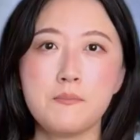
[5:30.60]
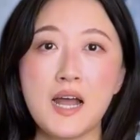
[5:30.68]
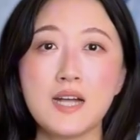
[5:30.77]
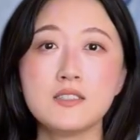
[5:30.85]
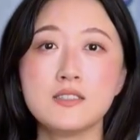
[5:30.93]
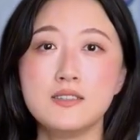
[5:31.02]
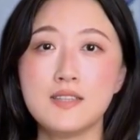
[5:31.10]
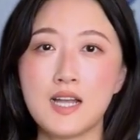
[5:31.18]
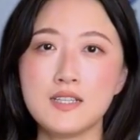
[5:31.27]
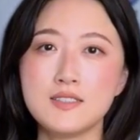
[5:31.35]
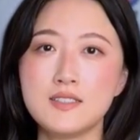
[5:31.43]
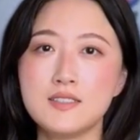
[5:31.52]
pattern
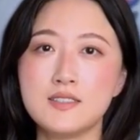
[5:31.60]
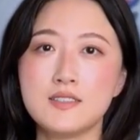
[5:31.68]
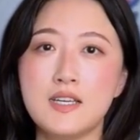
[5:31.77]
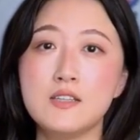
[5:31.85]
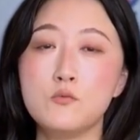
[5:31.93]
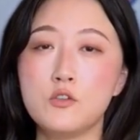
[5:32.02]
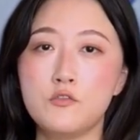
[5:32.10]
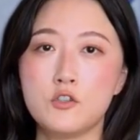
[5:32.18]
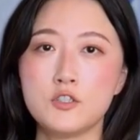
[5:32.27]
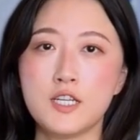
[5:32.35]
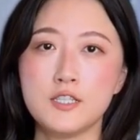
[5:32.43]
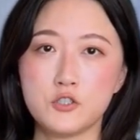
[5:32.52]
analysis and
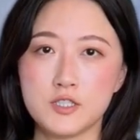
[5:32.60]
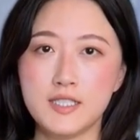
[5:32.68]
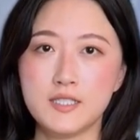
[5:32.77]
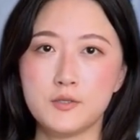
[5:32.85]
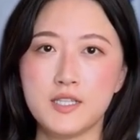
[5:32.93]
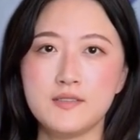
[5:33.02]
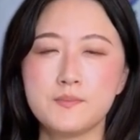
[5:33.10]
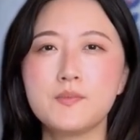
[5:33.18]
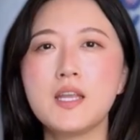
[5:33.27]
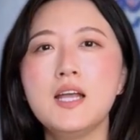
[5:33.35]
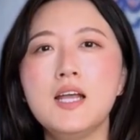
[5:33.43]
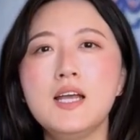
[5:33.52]
reverse engineering.
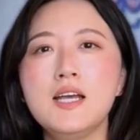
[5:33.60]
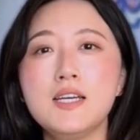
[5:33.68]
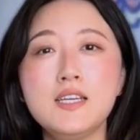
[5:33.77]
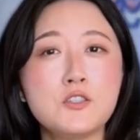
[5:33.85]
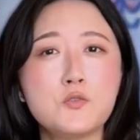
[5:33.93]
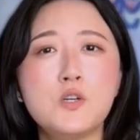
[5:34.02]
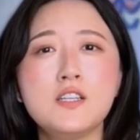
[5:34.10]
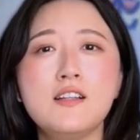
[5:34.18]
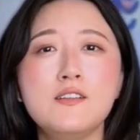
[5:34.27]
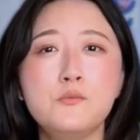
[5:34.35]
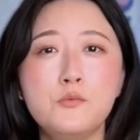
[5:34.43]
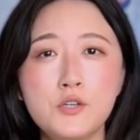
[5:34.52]
Here's where
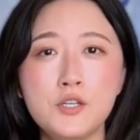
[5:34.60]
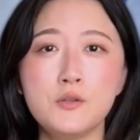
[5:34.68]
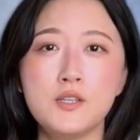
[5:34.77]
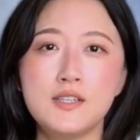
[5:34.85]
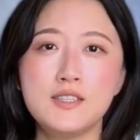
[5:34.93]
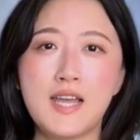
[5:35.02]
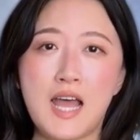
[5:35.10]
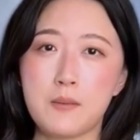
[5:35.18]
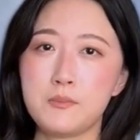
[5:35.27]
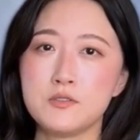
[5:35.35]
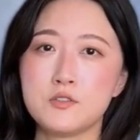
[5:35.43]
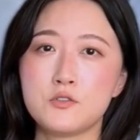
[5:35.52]
the real learning
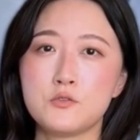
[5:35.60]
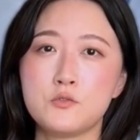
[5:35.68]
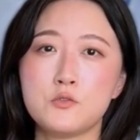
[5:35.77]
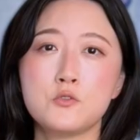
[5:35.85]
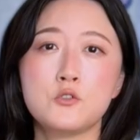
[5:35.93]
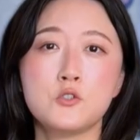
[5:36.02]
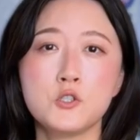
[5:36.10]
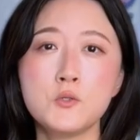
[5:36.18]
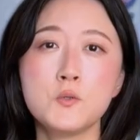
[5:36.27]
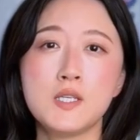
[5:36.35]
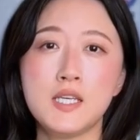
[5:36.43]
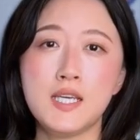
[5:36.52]
happens through
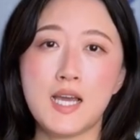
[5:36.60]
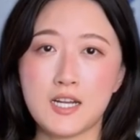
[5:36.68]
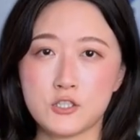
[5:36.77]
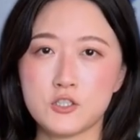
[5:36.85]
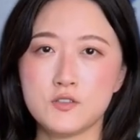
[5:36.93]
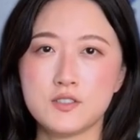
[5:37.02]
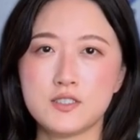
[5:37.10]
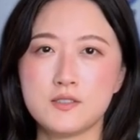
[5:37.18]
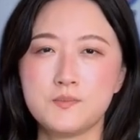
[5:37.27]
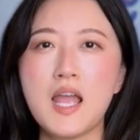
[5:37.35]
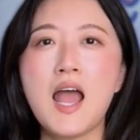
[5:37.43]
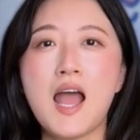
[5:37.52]
two key actions.
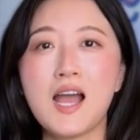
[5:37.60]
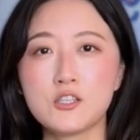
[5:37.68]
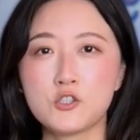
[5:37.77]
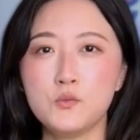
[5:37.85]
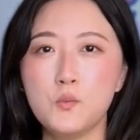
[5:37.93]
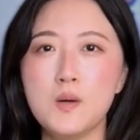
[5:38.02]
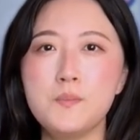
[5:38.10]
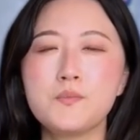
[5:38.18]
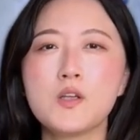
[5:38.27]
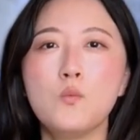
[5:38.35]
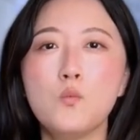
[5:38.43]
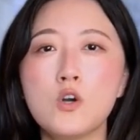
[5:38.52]
Action one,
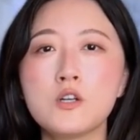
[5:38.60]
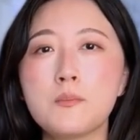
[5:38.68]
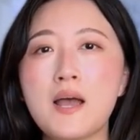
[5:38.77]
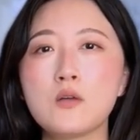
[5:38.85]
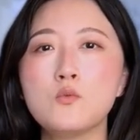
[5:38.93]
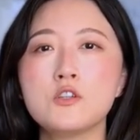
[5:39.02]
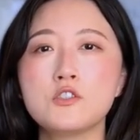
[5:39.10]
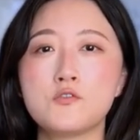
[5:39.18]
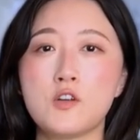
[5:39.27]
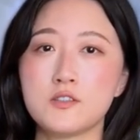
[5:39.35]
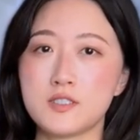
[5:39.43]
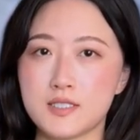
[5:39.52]
work backwards
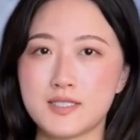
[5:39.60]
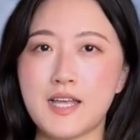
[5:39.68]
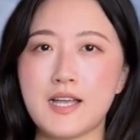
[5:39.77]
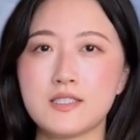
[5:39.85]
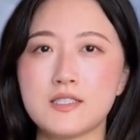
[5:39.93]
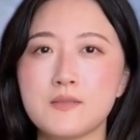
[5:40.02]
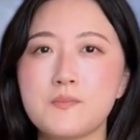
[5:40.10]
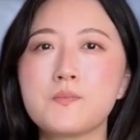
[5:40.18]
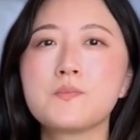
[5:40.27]
from success.